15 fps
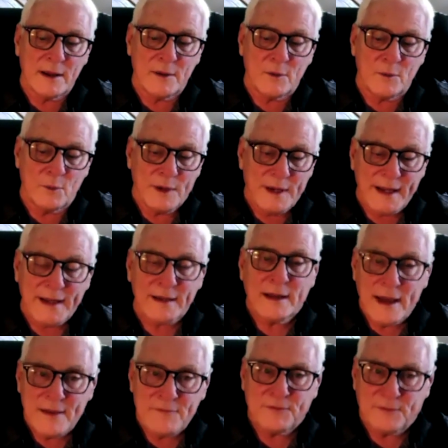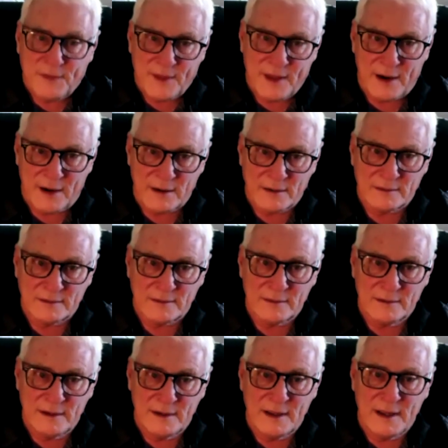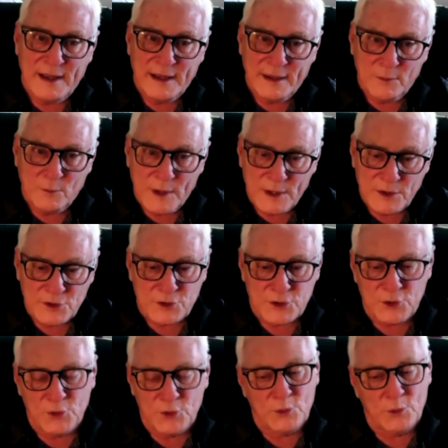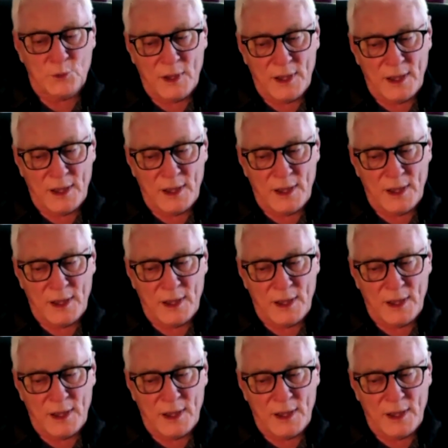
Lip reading: when he left there, he went to